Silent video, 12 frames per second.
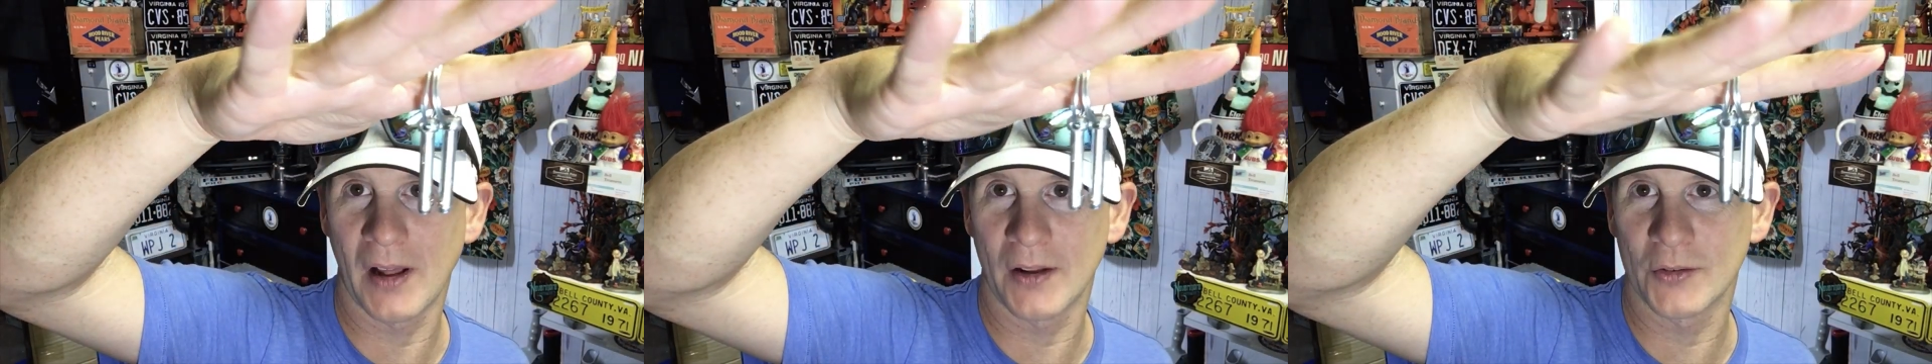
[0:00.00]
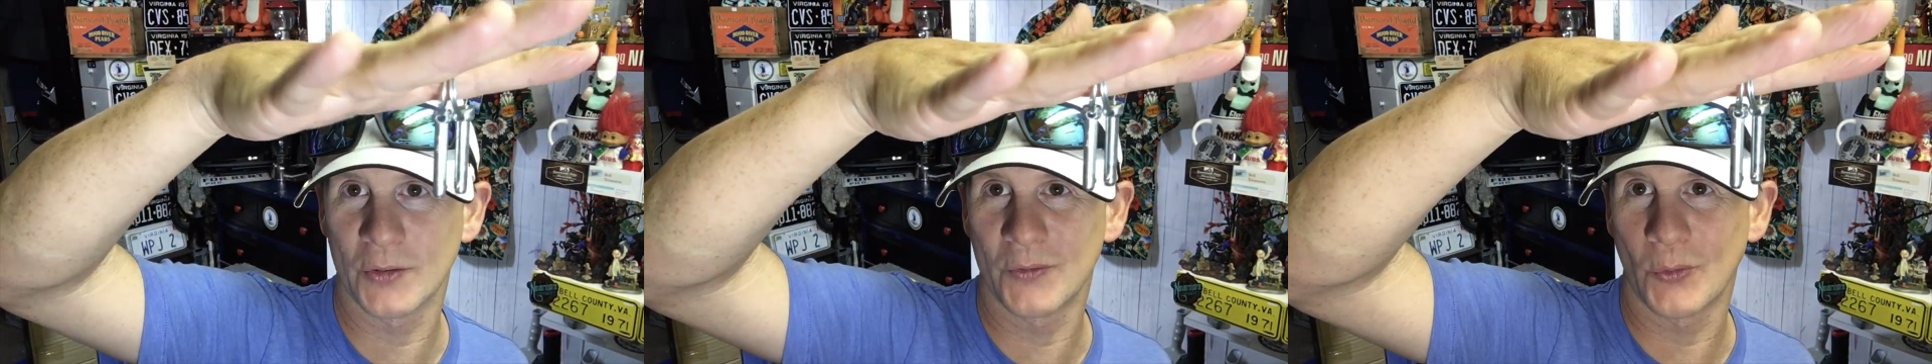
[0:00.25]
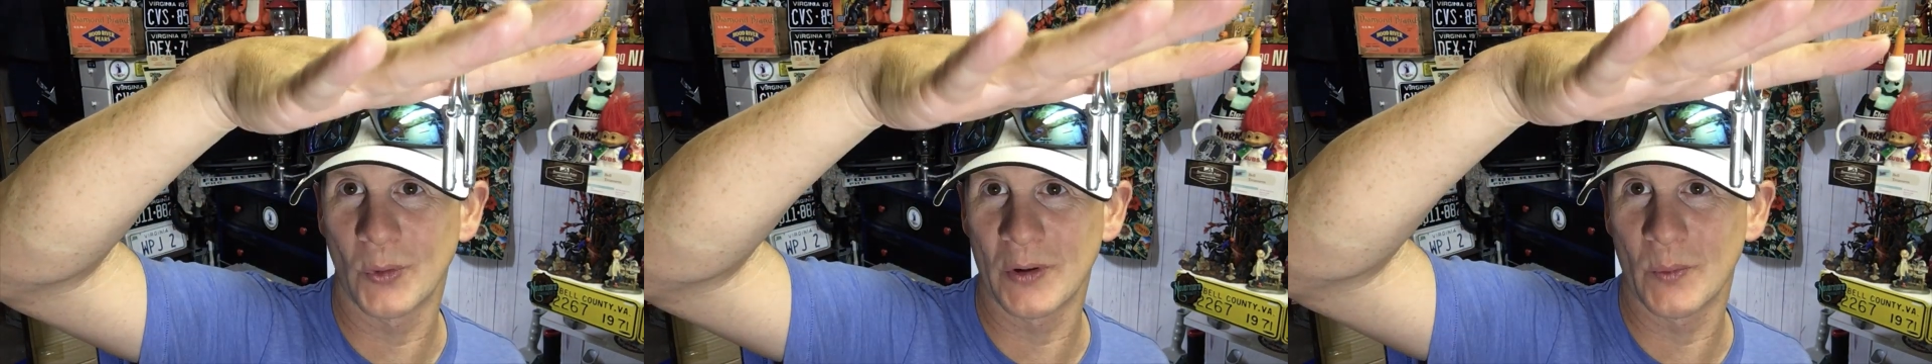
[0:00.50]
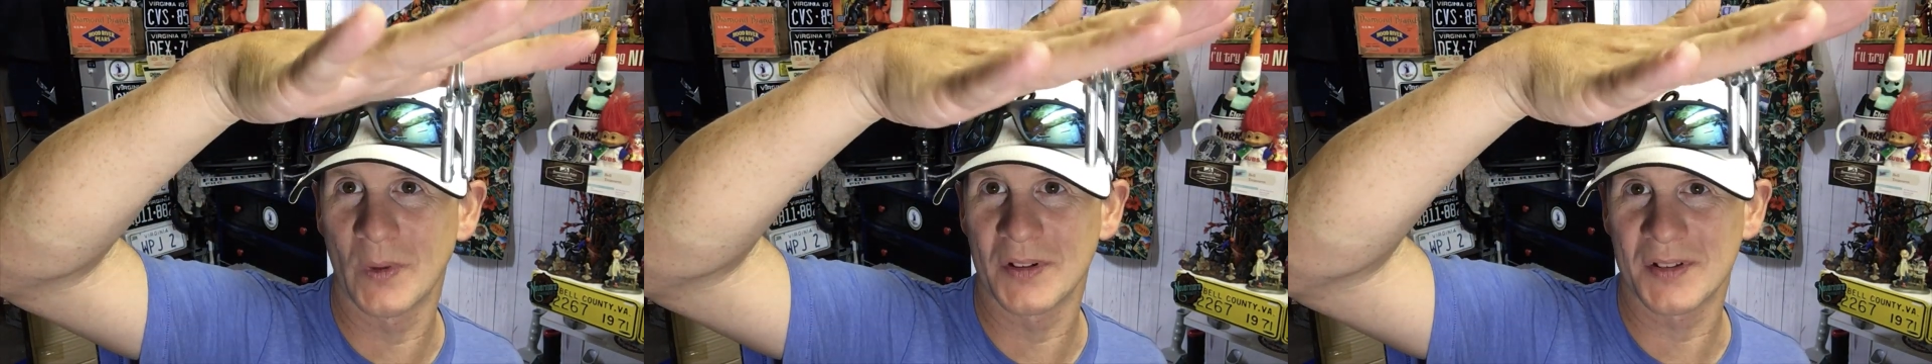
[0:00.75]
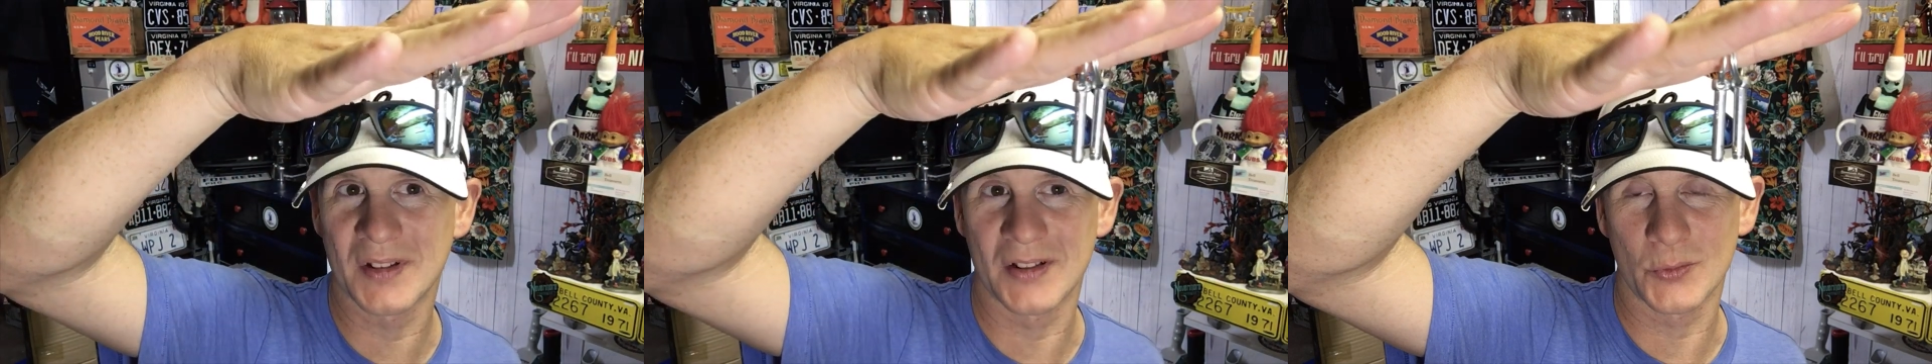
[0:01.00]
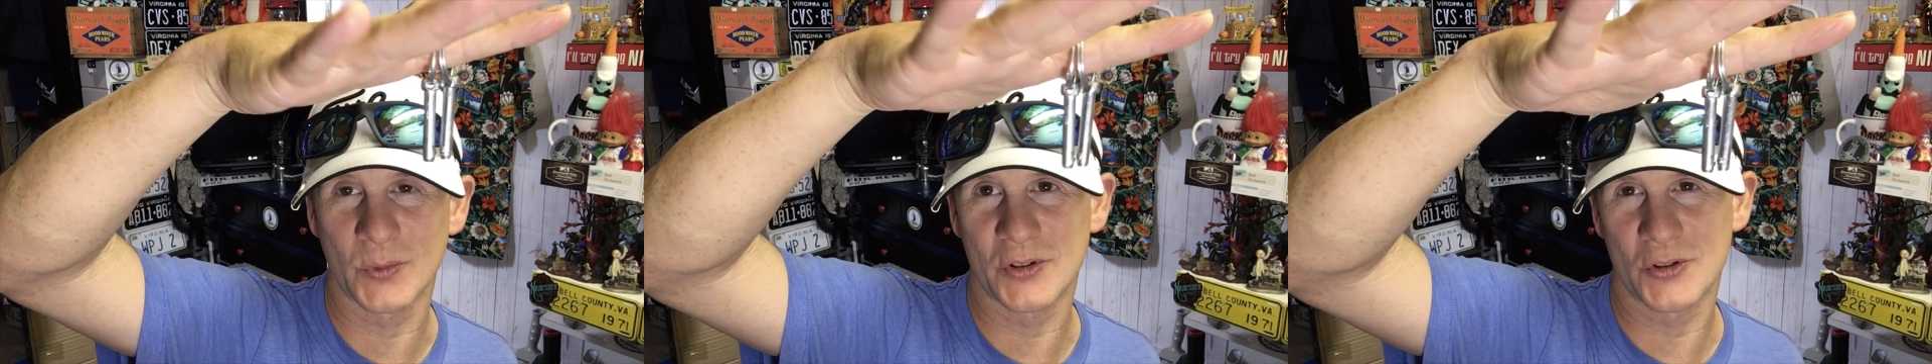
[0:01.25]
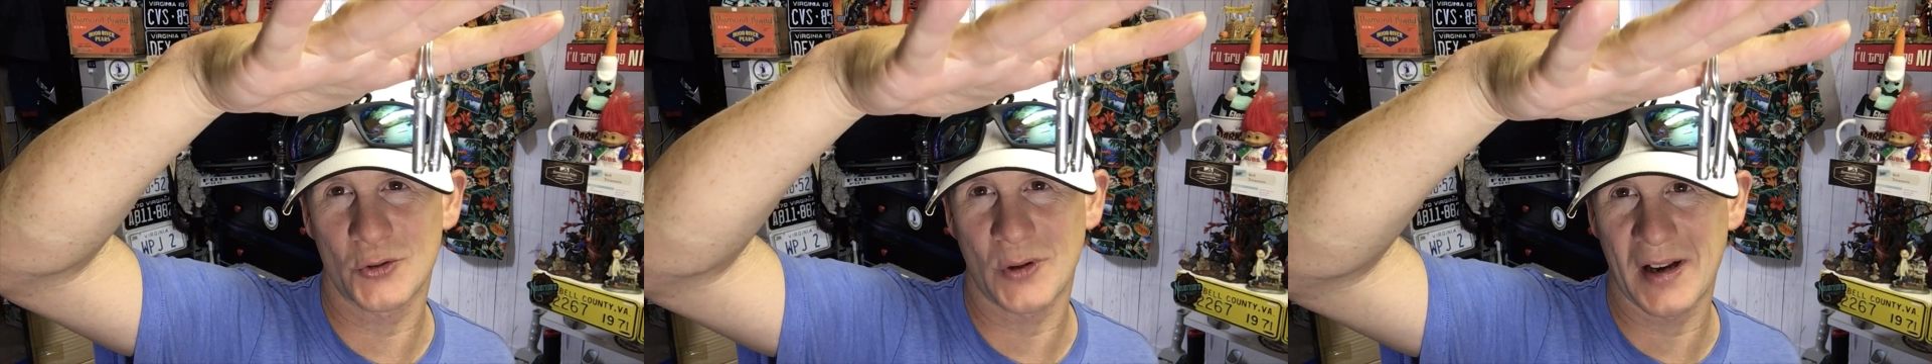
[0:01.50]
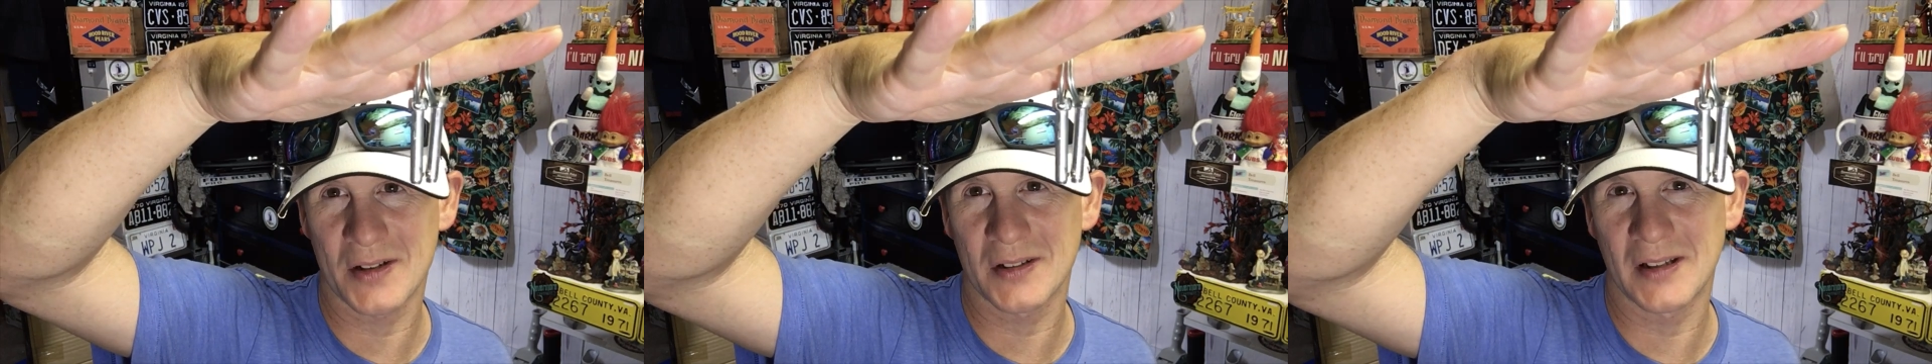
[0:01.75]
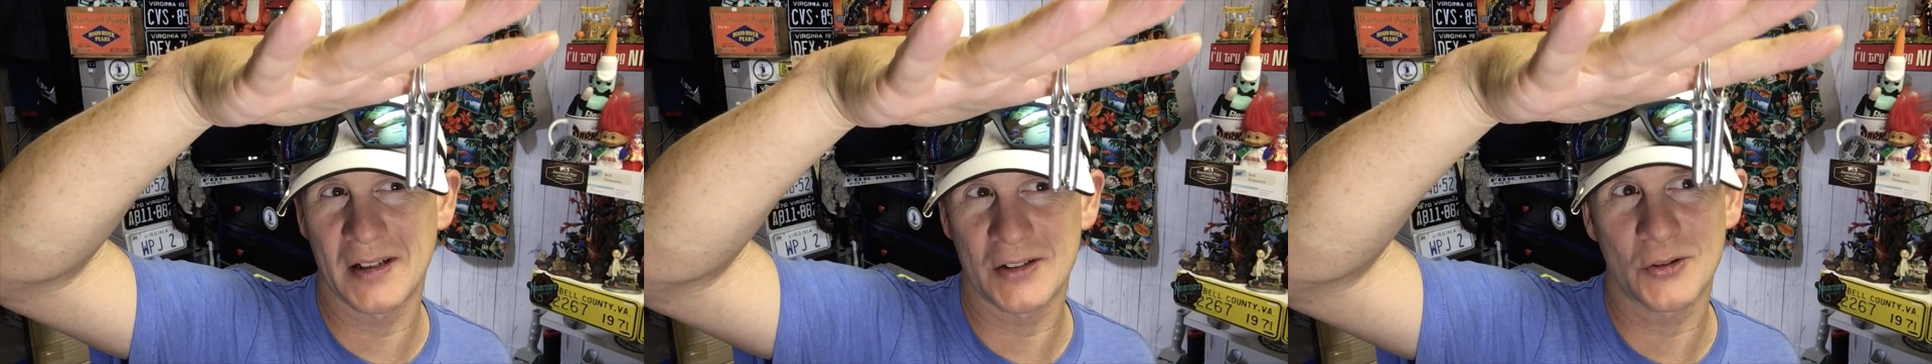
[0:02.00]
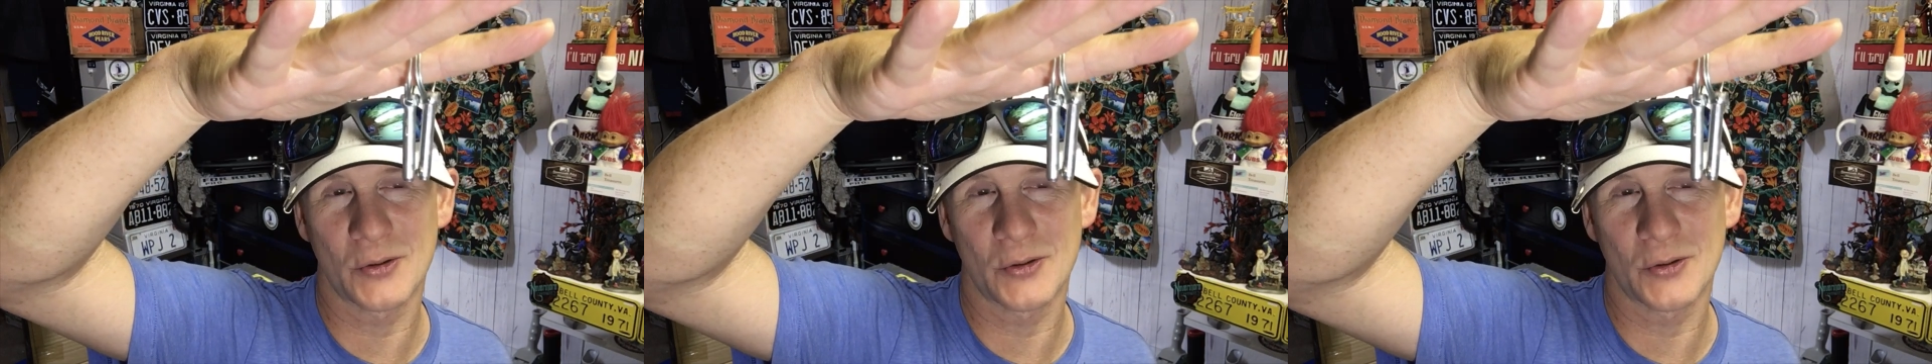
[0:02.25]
dollars and forty one cents, which translates